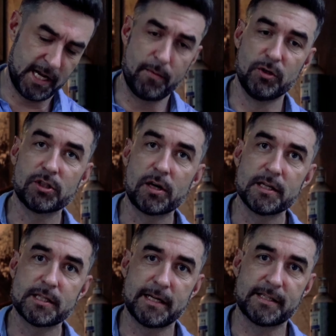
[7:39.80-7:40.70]
sandwich
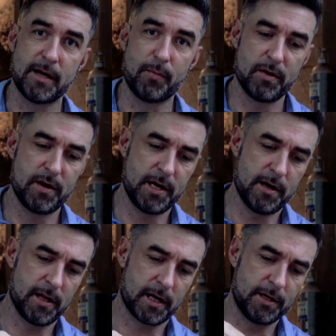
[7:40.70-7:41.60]
artist at Subway right
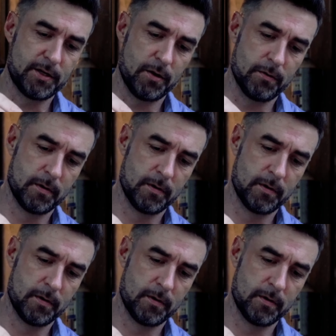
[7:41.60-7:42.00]
now. Like I don't